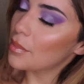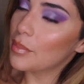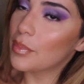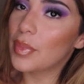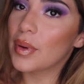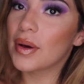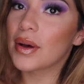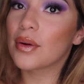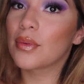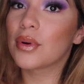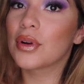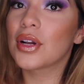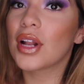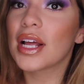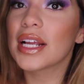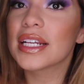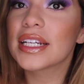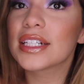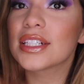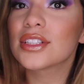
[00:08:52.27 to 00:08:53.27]
but we're
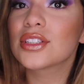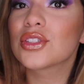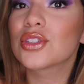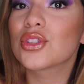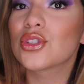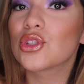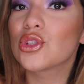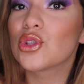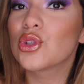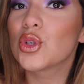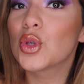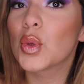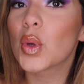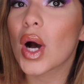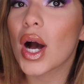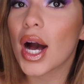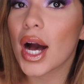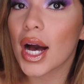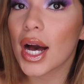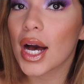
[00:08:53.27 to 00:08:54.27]
not here
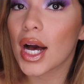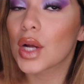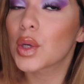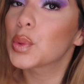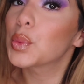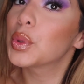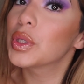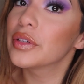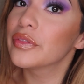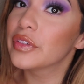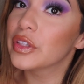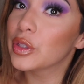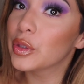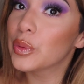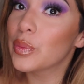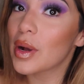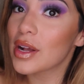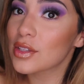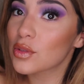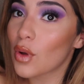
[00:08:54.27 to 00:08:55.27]
to review
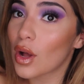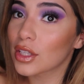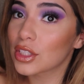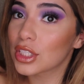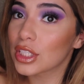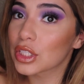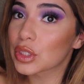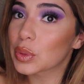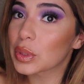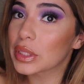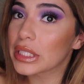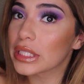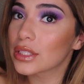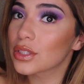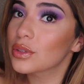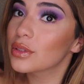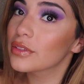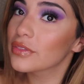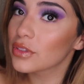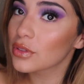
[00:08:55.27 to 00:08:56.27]
my swatches. We're here
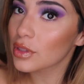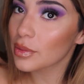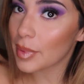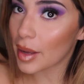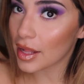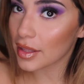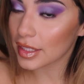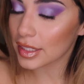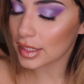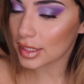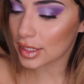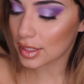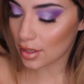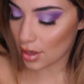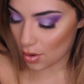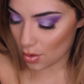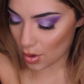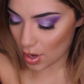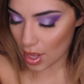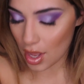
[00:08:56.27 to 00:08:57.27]
to review the palette.
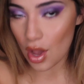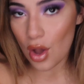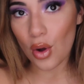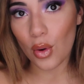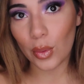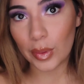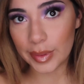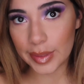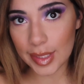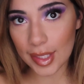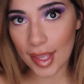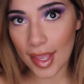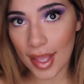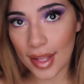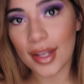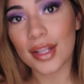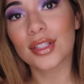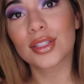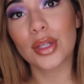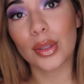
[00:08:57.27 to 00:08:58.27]
So once
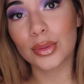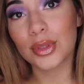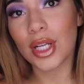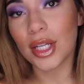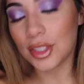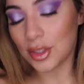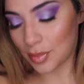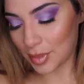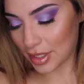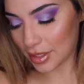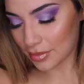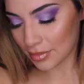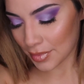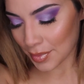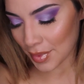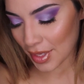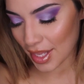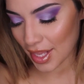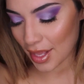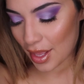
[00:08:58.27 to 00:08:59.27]
again, don't judge me.
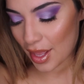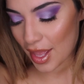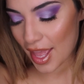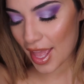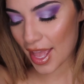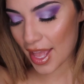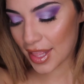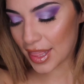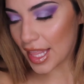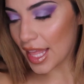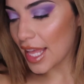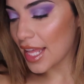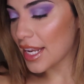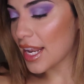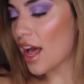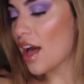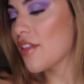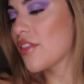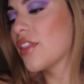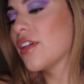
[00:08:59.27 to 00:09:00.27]
And
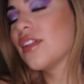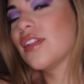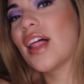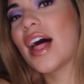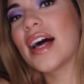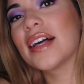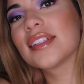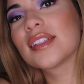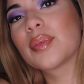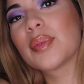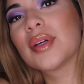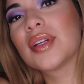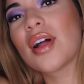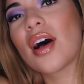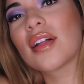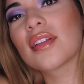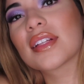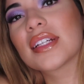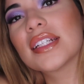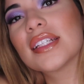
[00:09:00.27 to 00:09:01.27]
then the last but
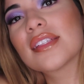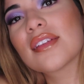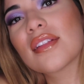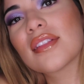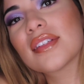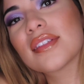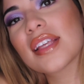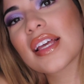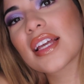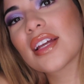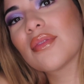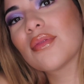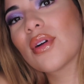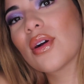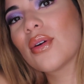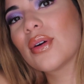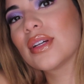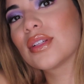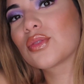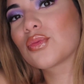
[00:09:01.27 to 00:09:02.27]
not least on the second
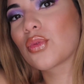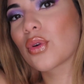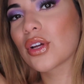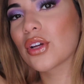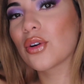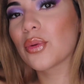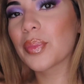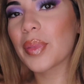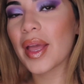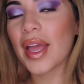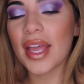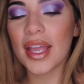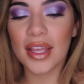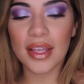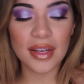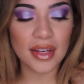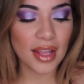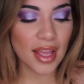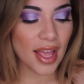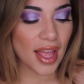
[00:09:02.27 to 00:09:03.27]
row is Royal
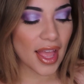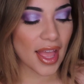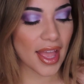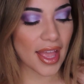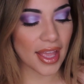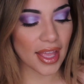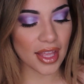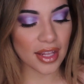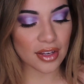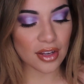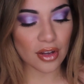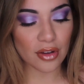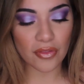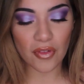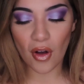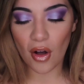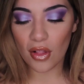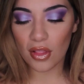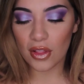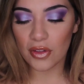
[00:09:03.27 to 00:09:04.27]
Pain. And of
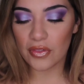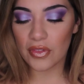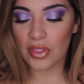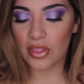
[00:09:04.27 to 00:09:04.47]
all of